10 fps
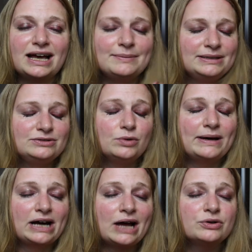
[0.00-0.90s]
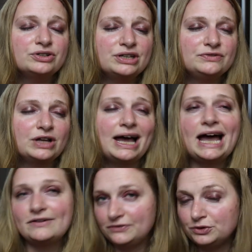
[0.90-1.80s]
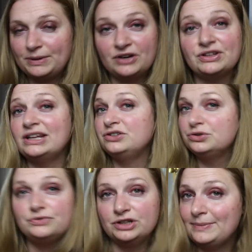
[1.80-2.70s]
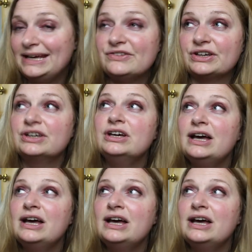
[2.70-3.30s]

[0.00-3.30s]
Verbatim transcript: I mean, no matter how good they feel. I have a few pairs and they do feel amazing,